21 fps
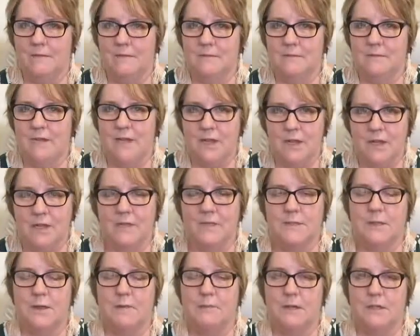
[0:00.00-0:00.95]
Thank you
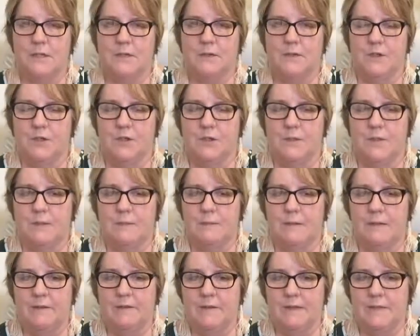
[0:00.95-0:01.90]
so much for joining
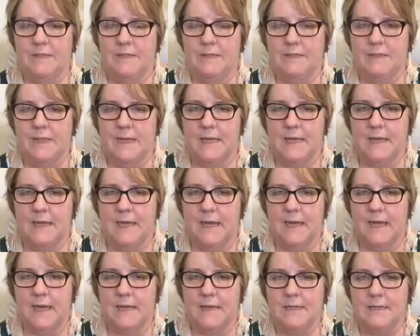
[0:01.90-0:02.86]
me for this second
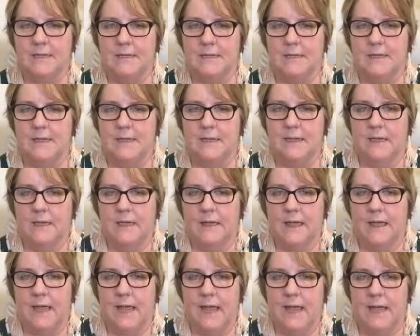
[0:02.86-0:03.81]
class,
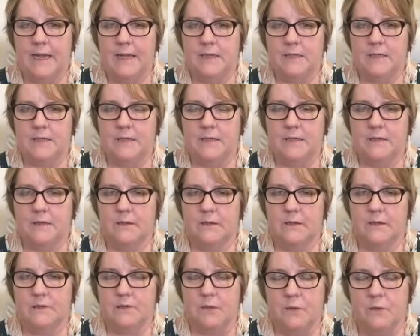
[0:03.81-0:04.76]
and
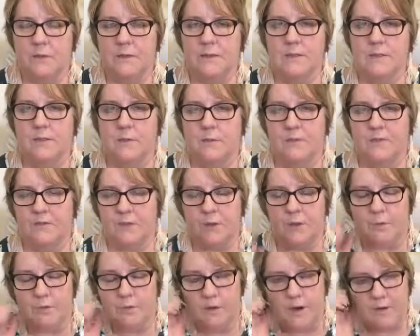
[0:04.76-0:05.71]
of course for
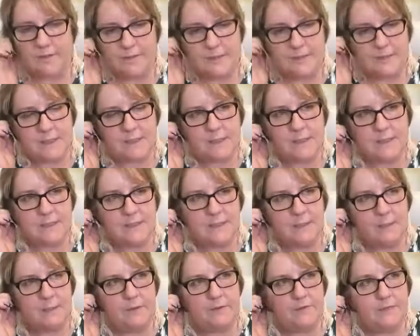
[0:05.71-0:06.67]
your private sessions
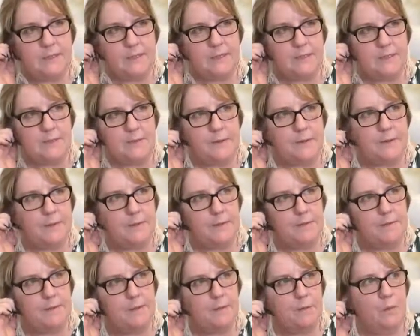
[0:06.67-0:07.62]
that we've done as well.
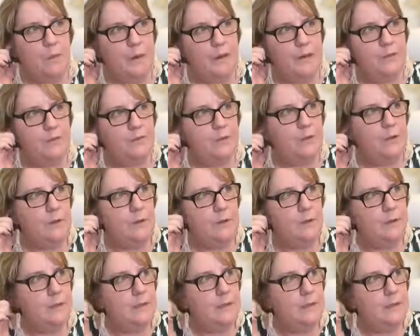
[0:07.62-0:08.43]
They've been wonderful.